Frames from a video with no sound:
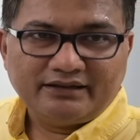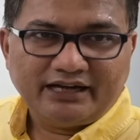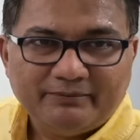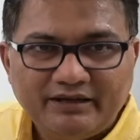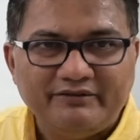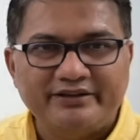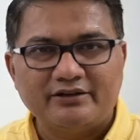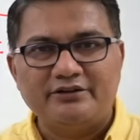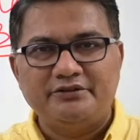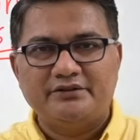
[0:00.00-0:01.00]
I'm leaving
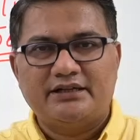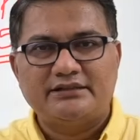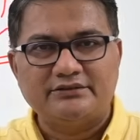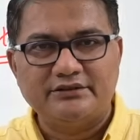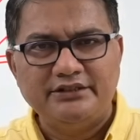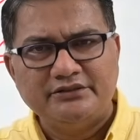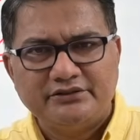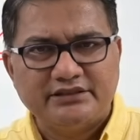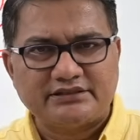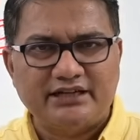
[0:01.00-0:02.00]
on you guys only. You
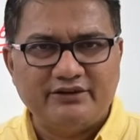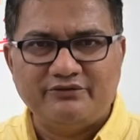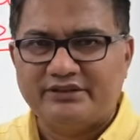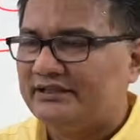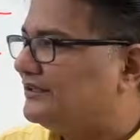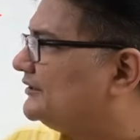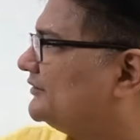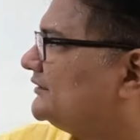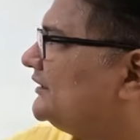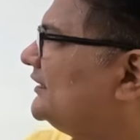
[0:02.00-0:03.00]
decide whether it
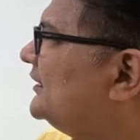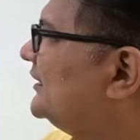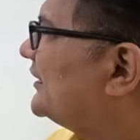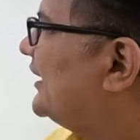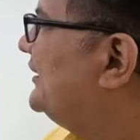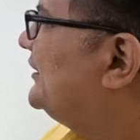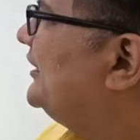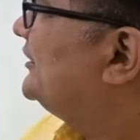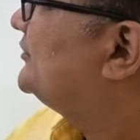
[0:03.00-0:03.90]
was a right thing